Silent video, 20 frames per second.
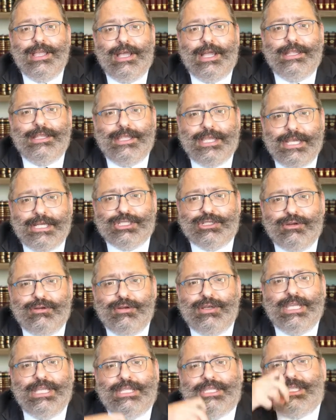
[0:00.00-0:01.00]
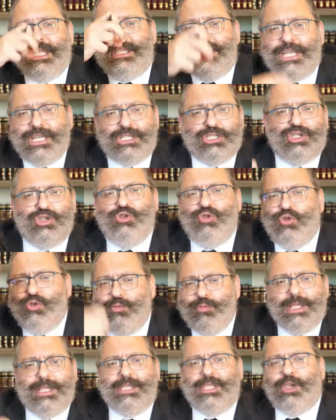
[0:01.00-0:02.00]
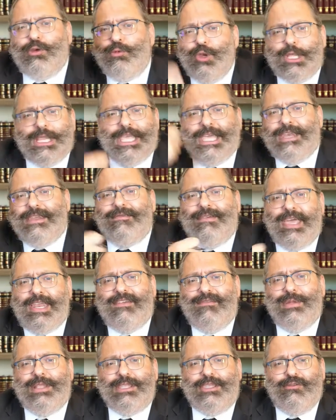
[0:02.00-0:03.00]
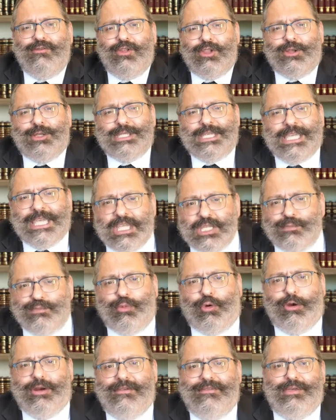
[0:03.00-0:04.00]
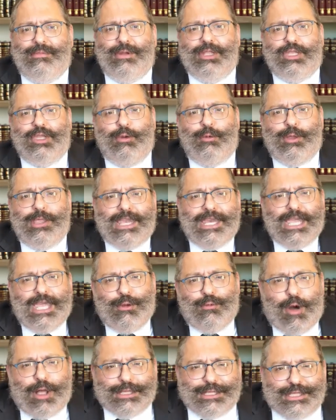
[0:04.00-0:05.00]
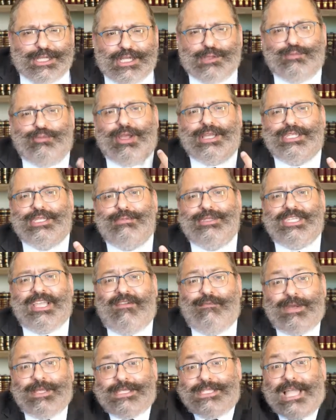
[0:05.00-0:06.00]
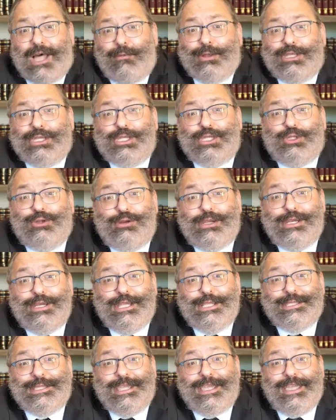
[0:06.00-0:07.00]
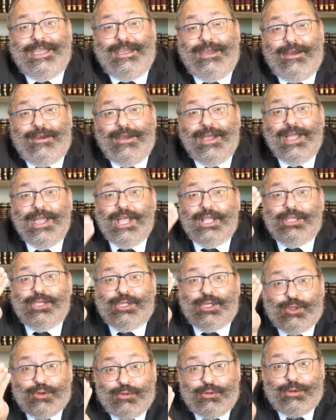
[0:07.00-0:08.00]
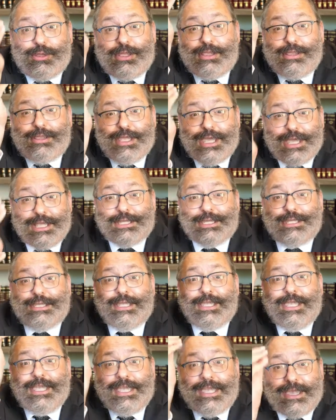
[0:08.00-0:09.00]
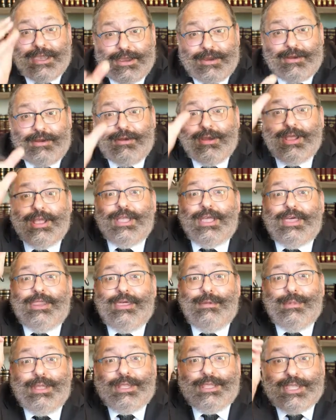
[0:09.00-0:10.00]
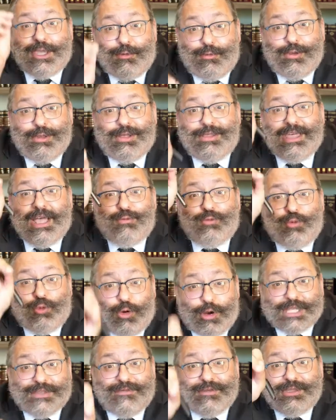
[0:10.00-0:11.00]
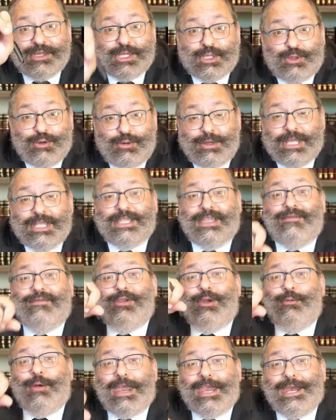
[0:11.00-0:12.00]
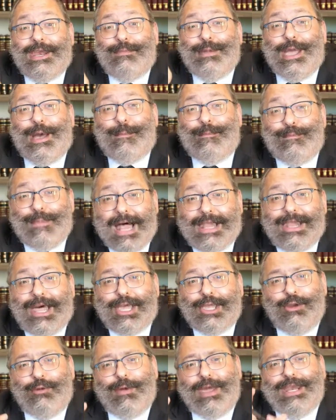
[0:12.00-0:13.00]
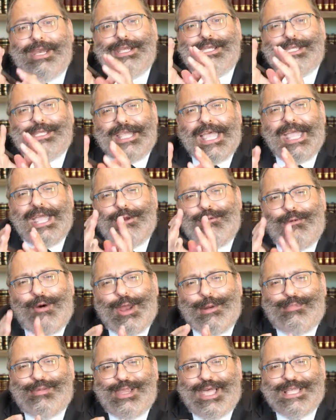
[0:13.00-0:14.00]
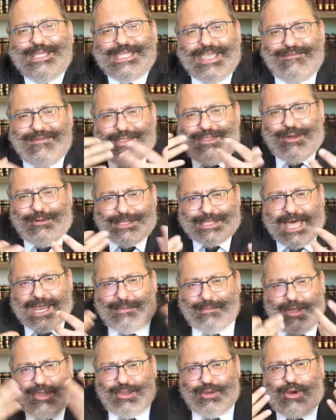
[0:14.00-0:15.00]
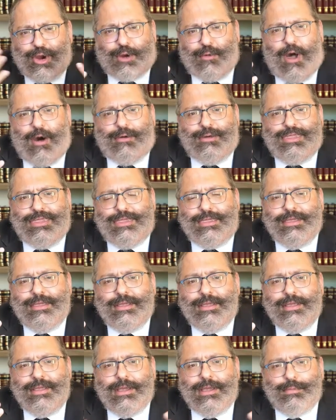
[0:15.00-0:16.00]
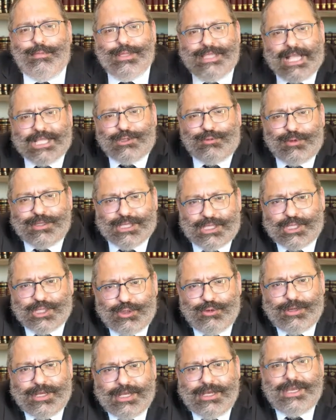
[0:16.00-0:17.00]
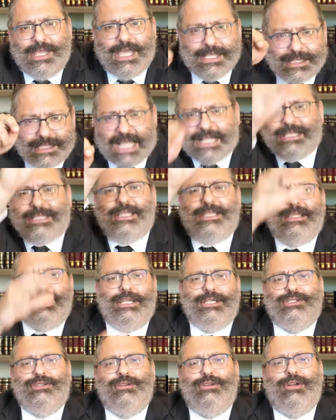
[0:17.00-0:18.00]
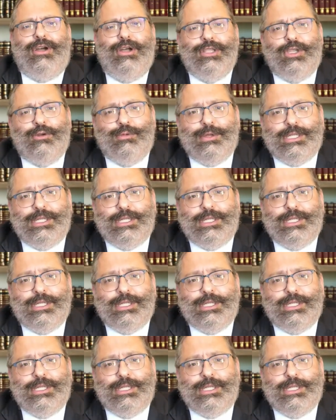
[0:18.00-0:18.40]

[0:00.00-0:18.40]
a teacher needs to teach new material, innovative material, because he's bored of the material and he wants to express himself, but it's not what the student needs to hear. The student needs to hear the material that works for the student. If you're ready to be a malach, you're ready to stay in one place, even though it's not about your growth. But that's what the student needs. That's the teacher you're going to